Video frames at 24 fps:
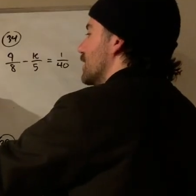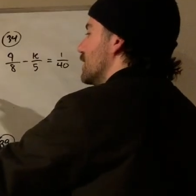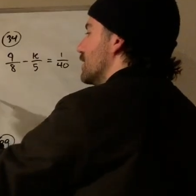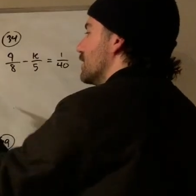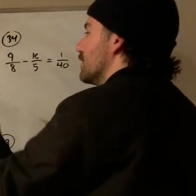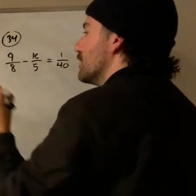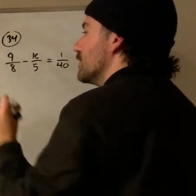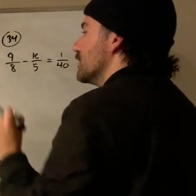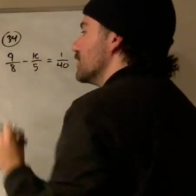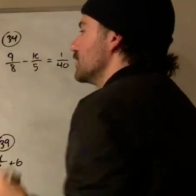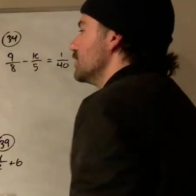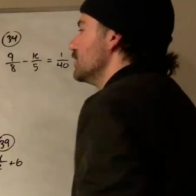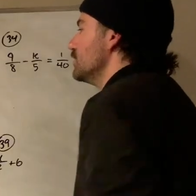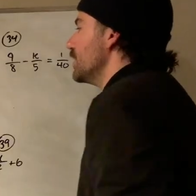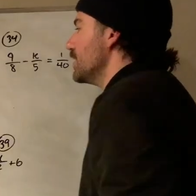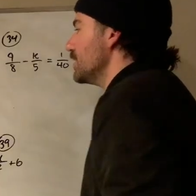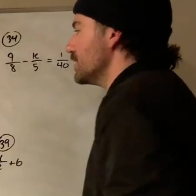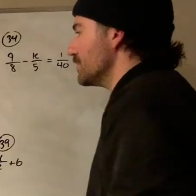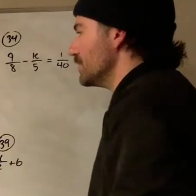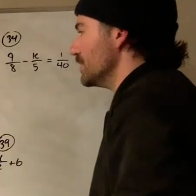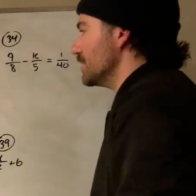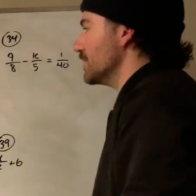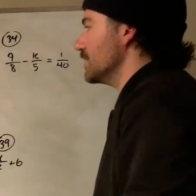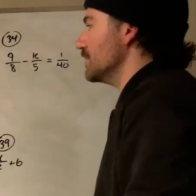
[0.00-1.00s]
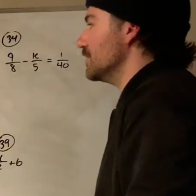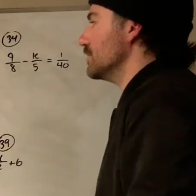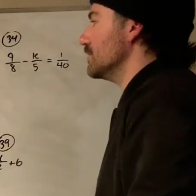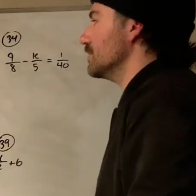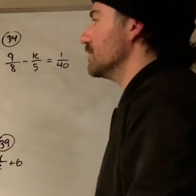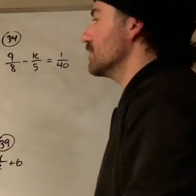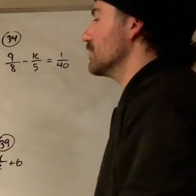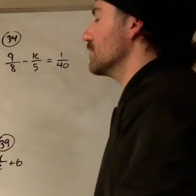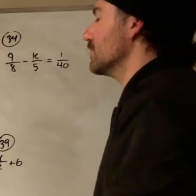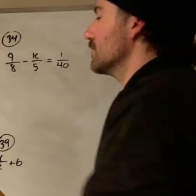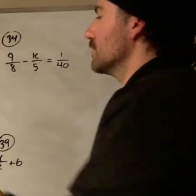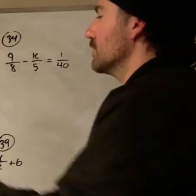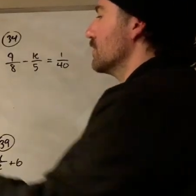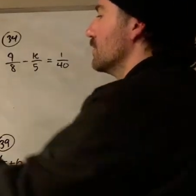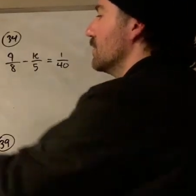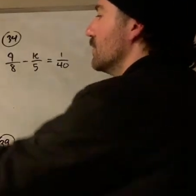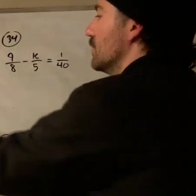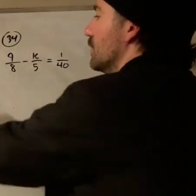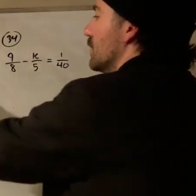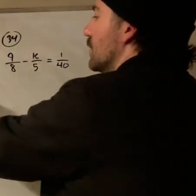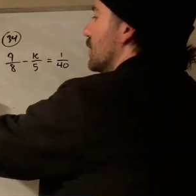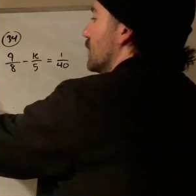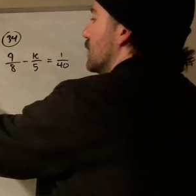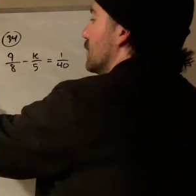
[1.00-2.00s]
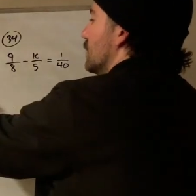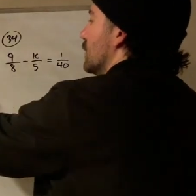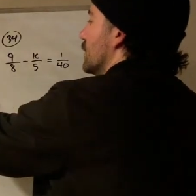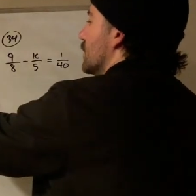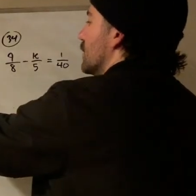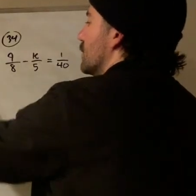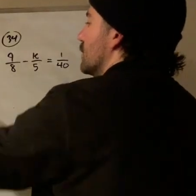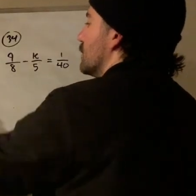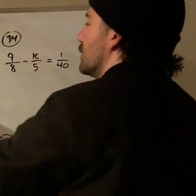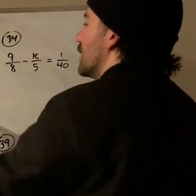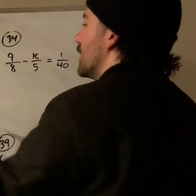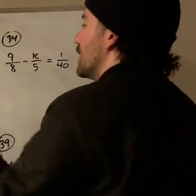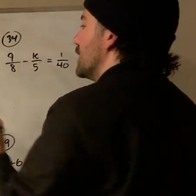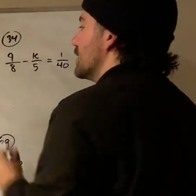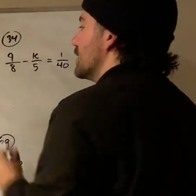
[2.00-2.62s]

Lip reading: There's two ways we can look at the right